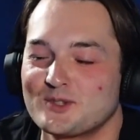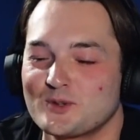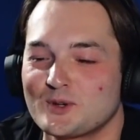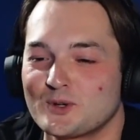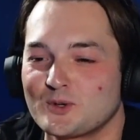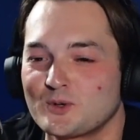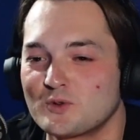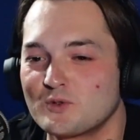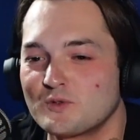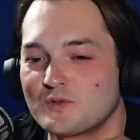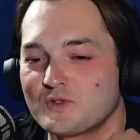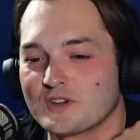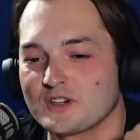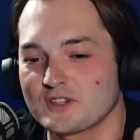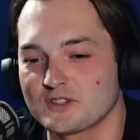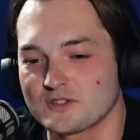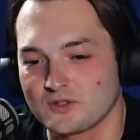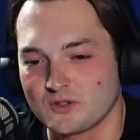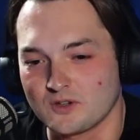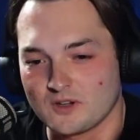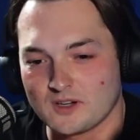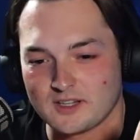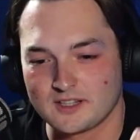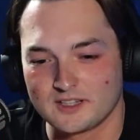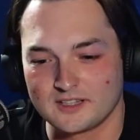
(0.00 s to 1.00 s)
do I go for a
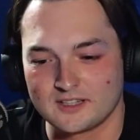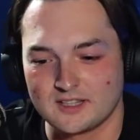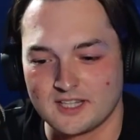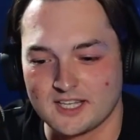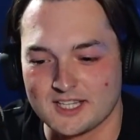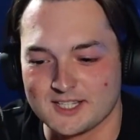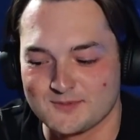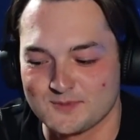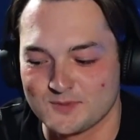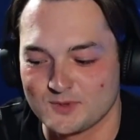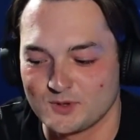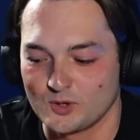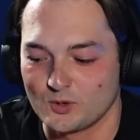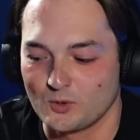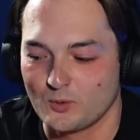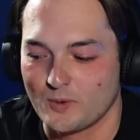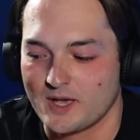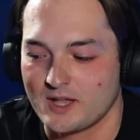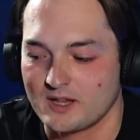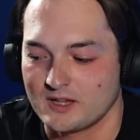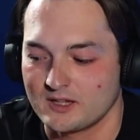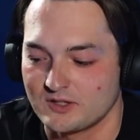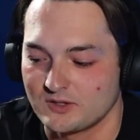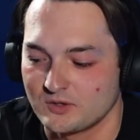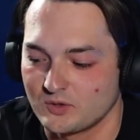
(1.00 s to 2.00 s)
sort of Desmond
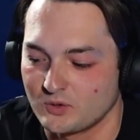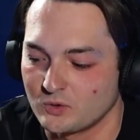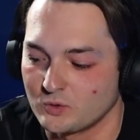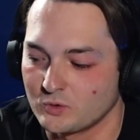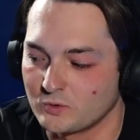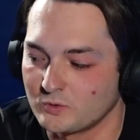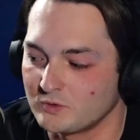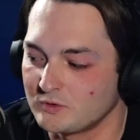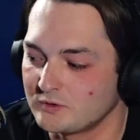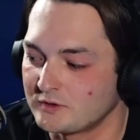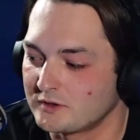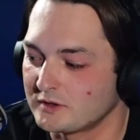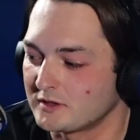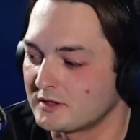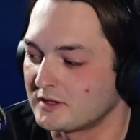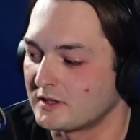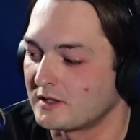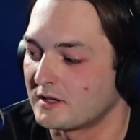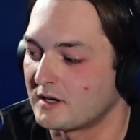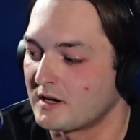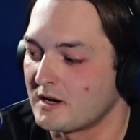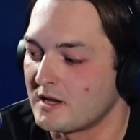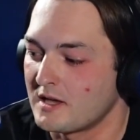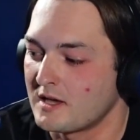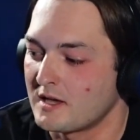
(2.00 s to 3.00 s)
Llewellyn,
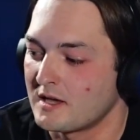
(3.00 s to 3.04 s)
older,